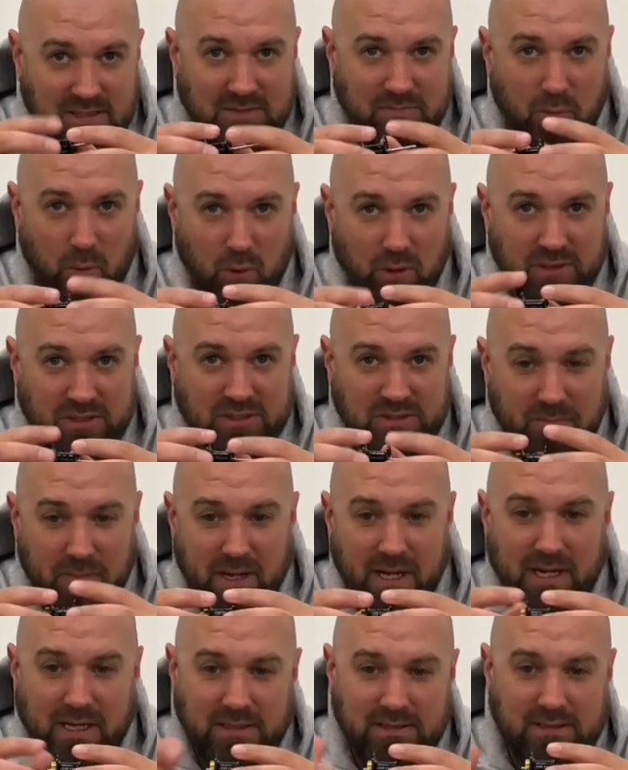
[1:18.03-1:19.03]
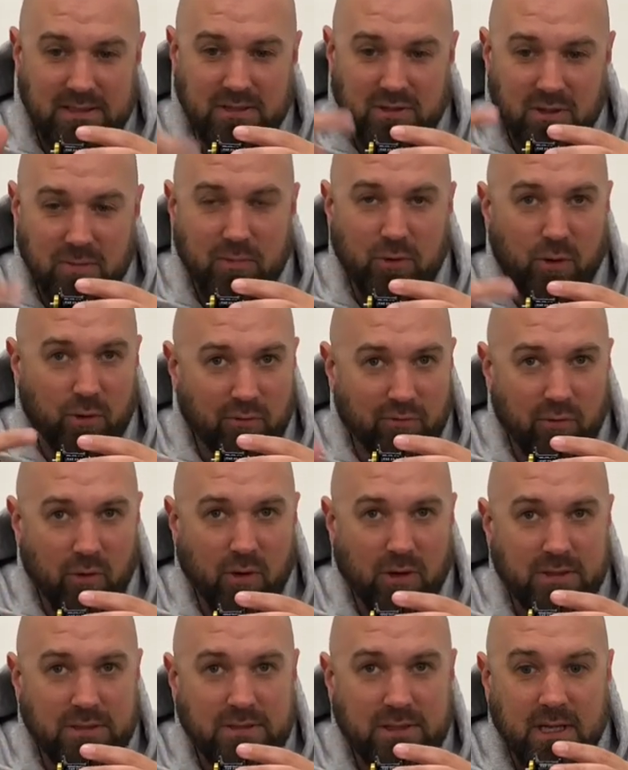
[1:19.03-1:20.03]
spool is spinning, centripetal
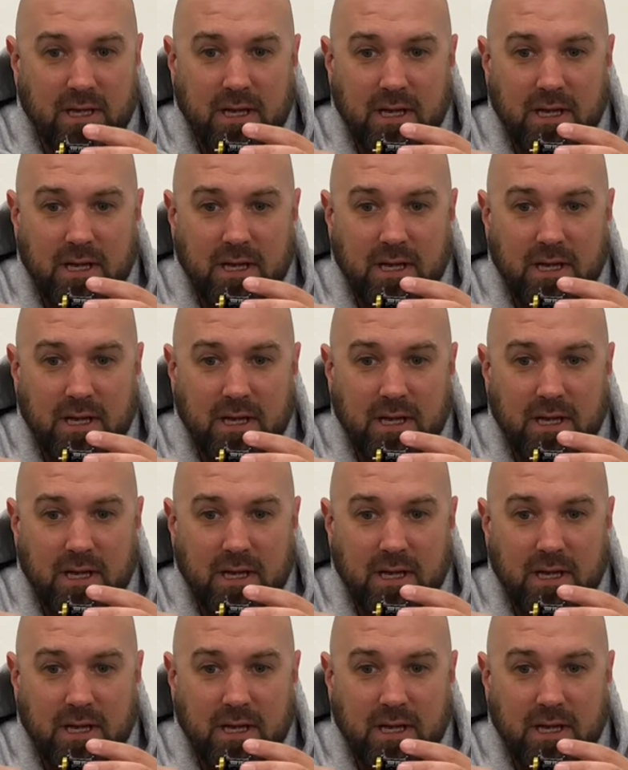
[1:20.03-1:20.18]
force